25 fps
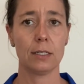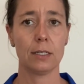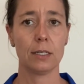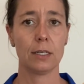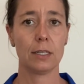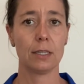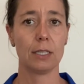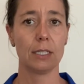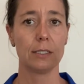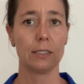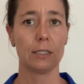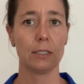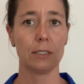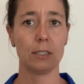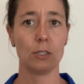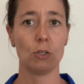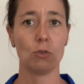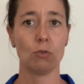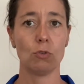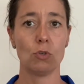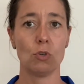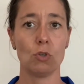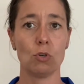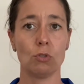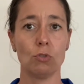This is your
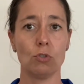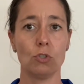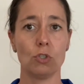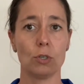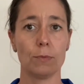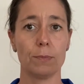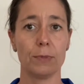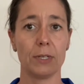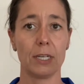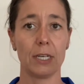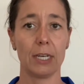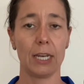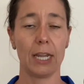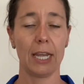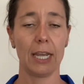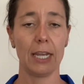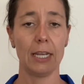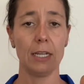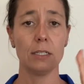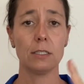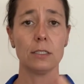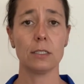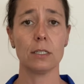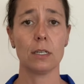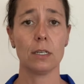non-dominant
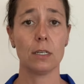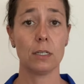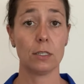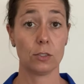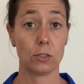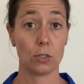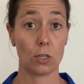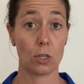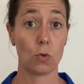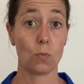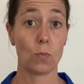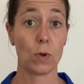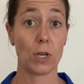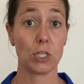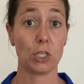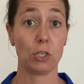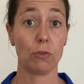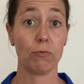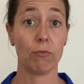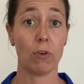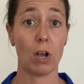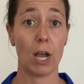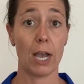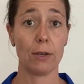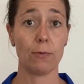hand, so the one you
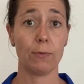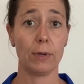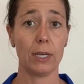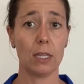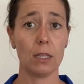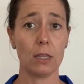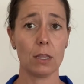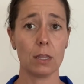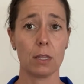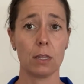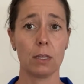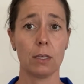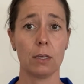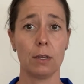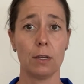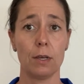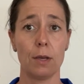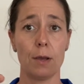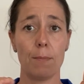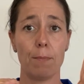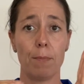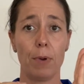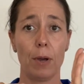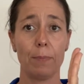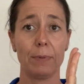write with.
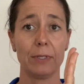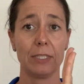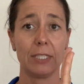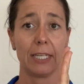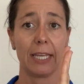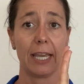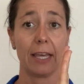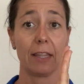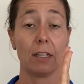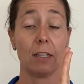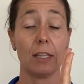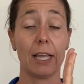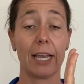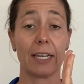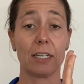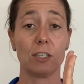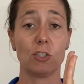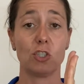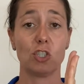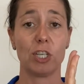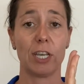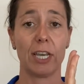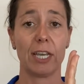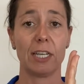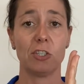Pop it together like a
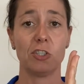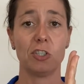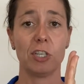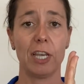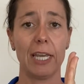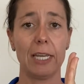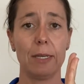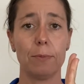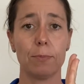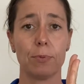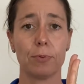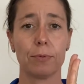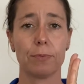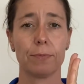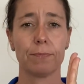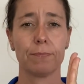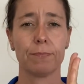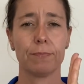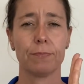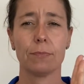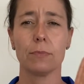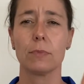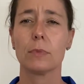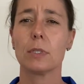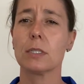chair shape.
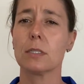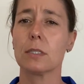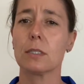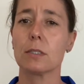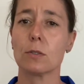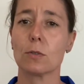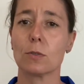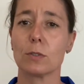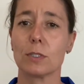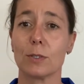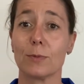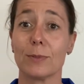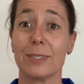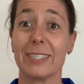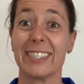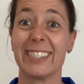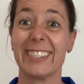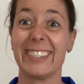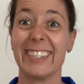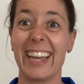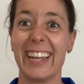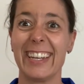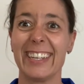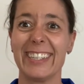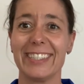This is also a Z,
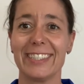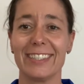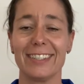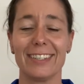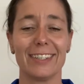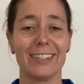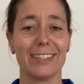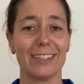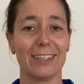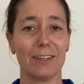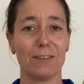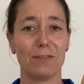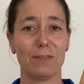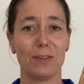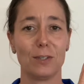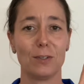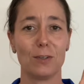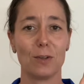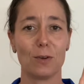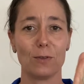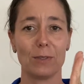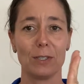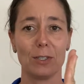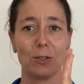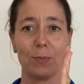isn't it, if you know
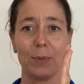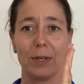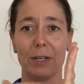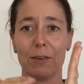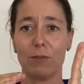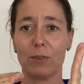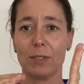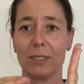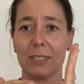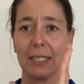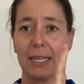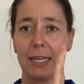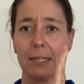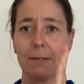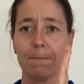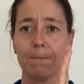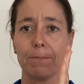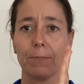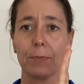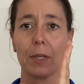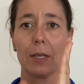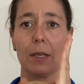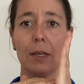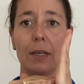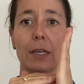a little bit of Auslan.
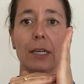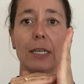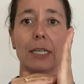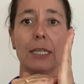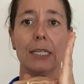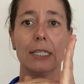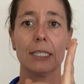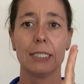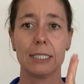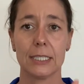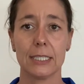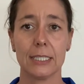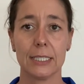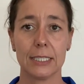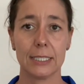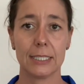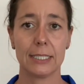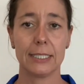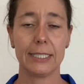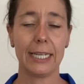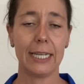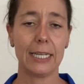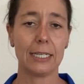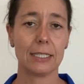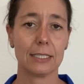
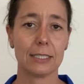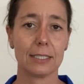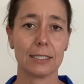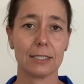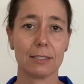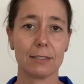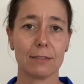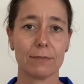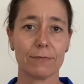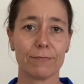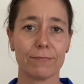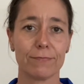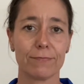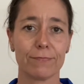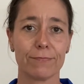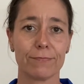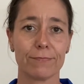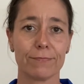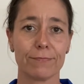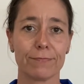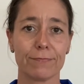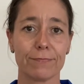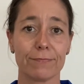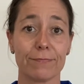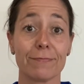Sit.
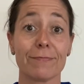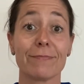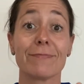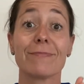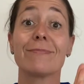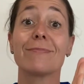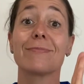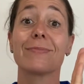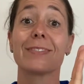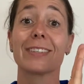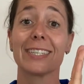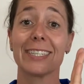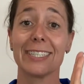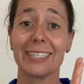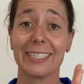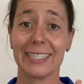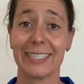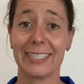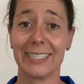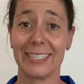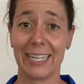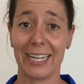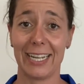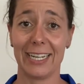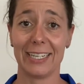
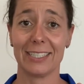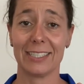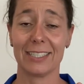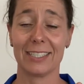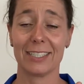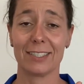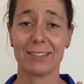Sit.